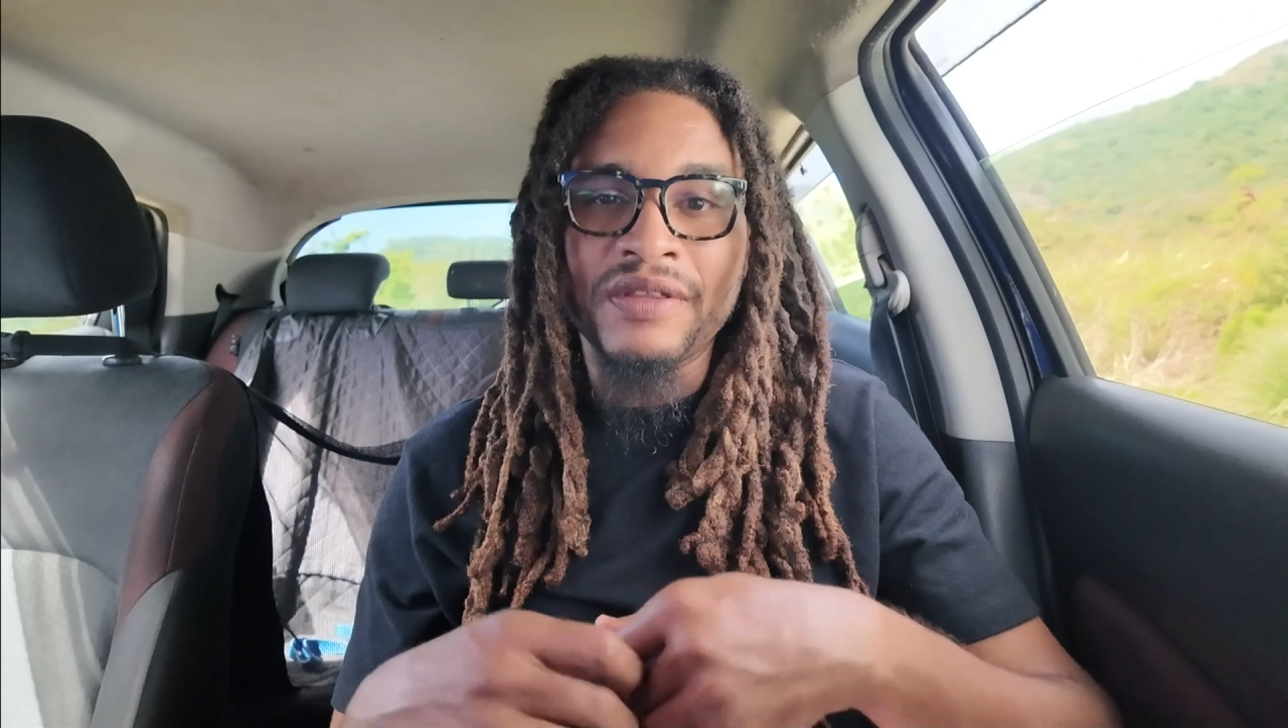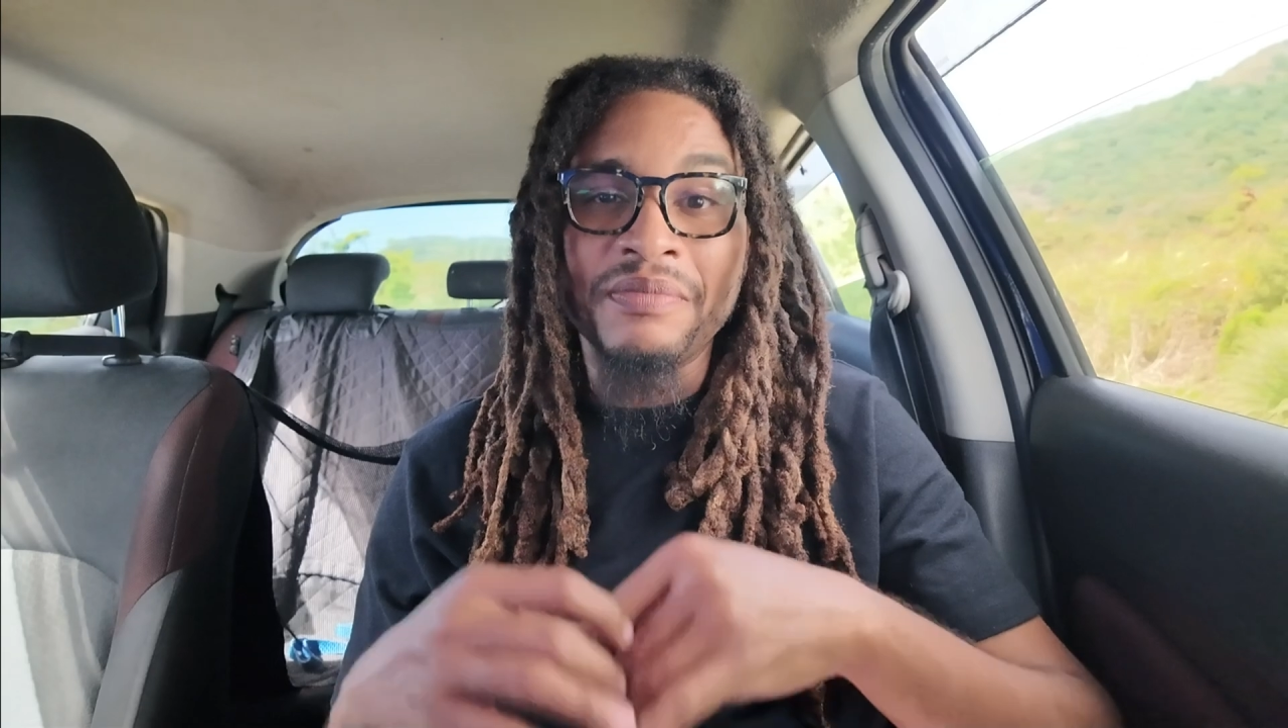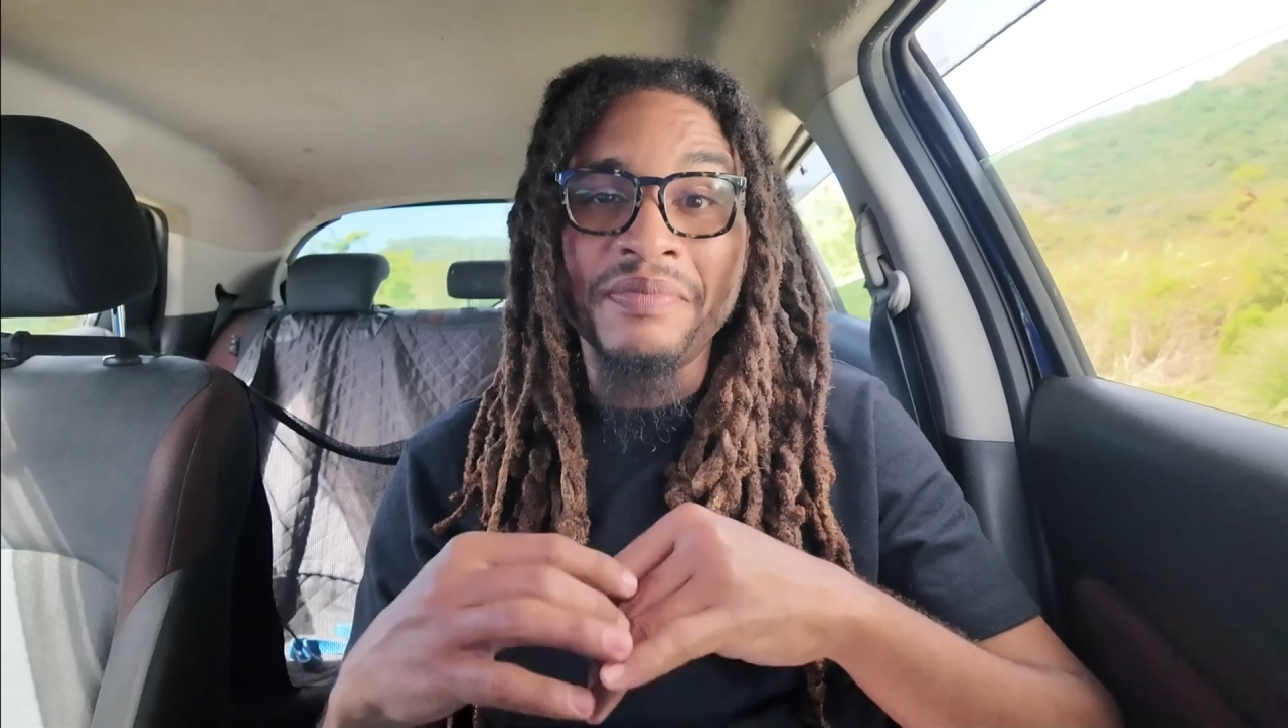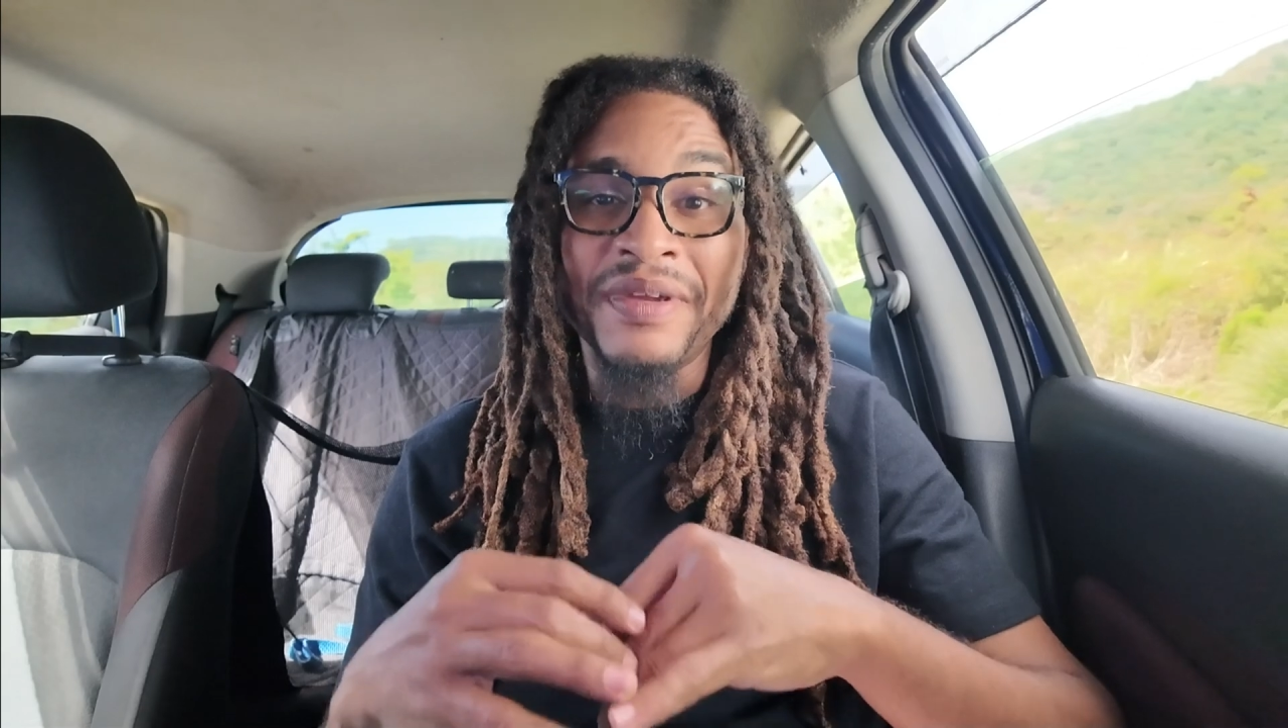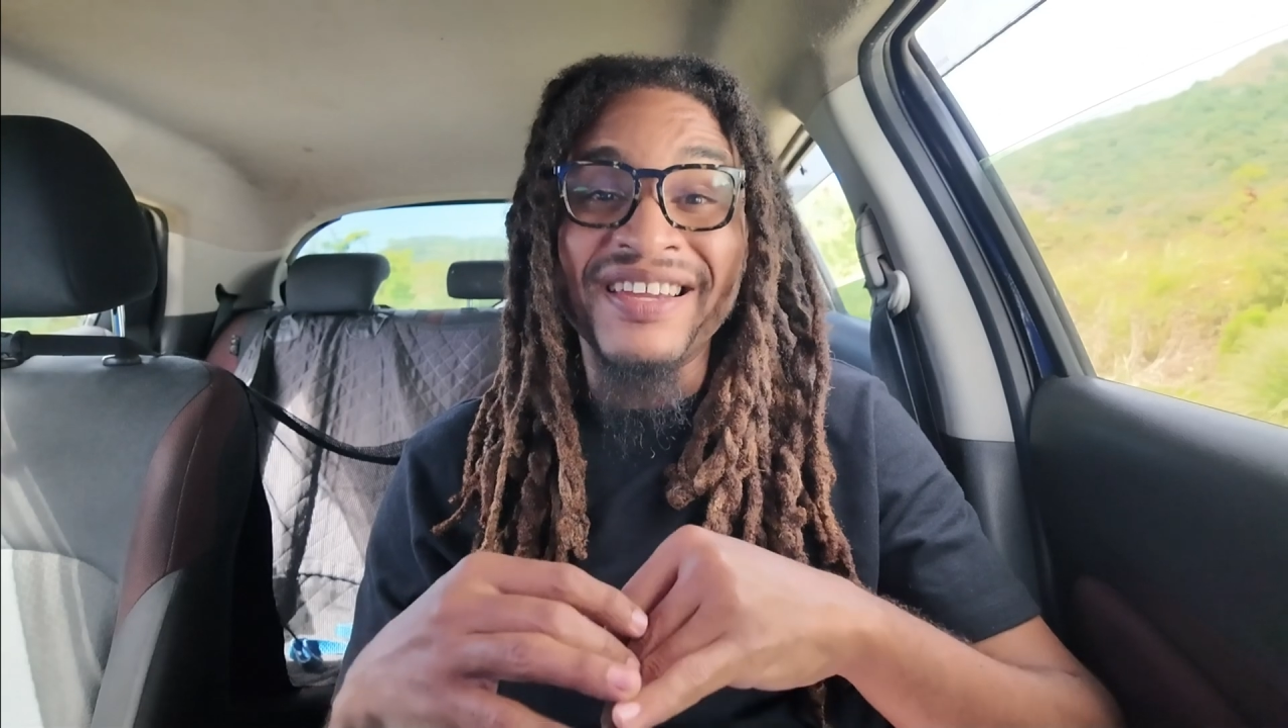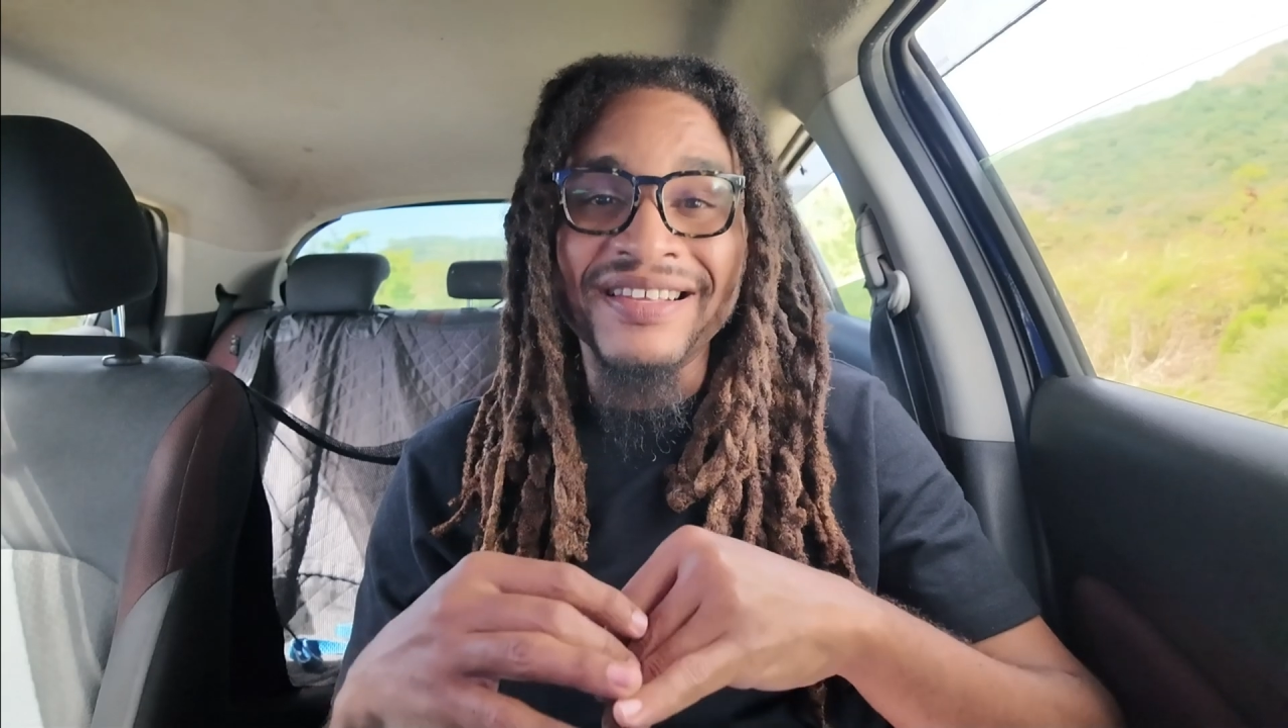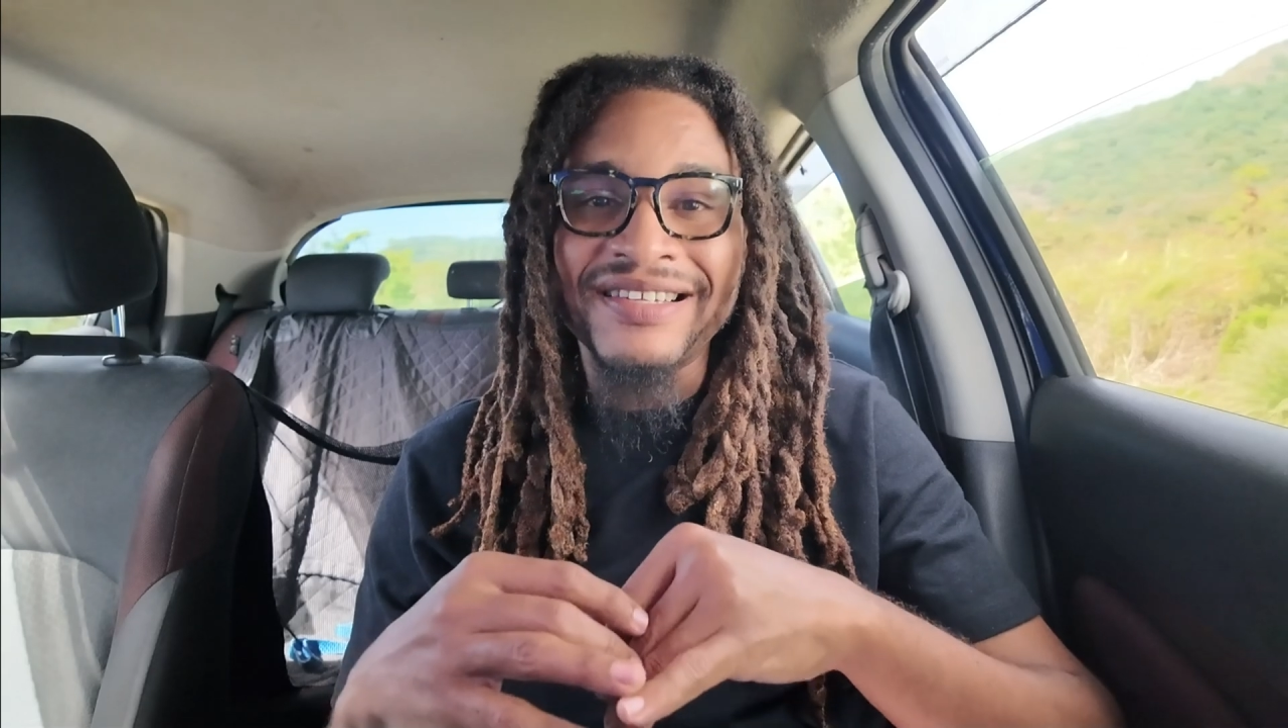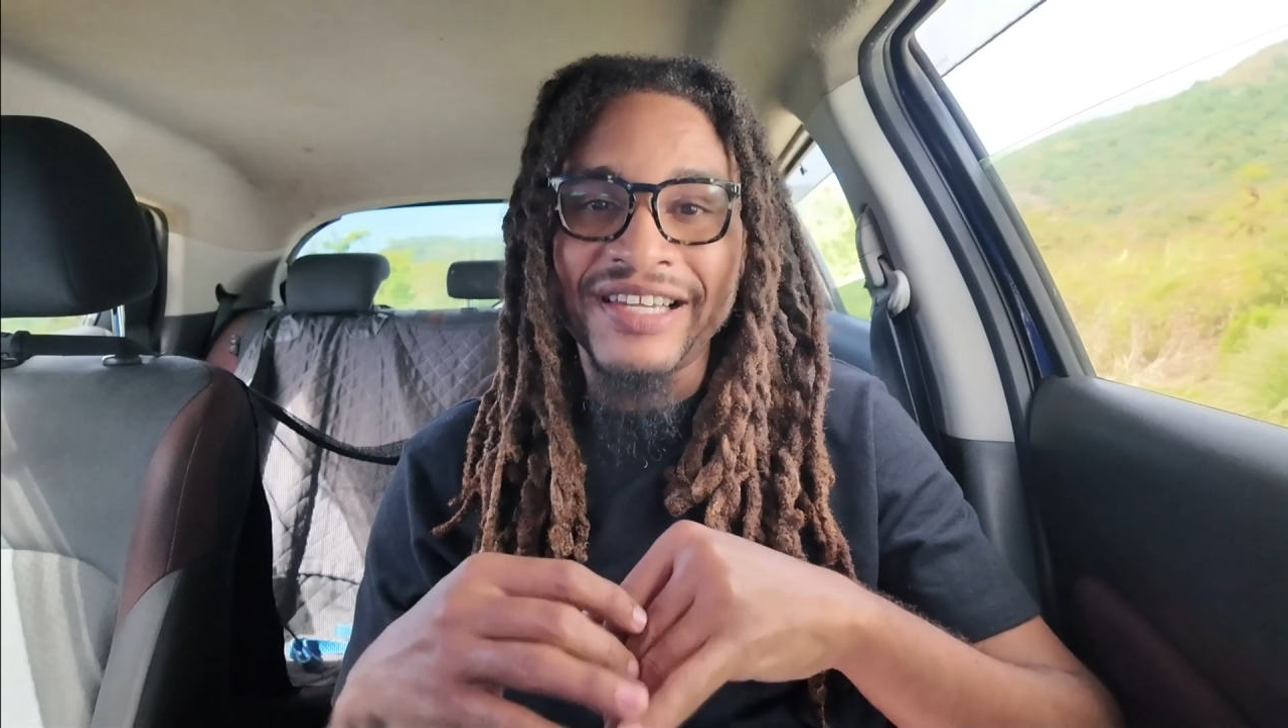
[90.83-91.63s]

of the biggest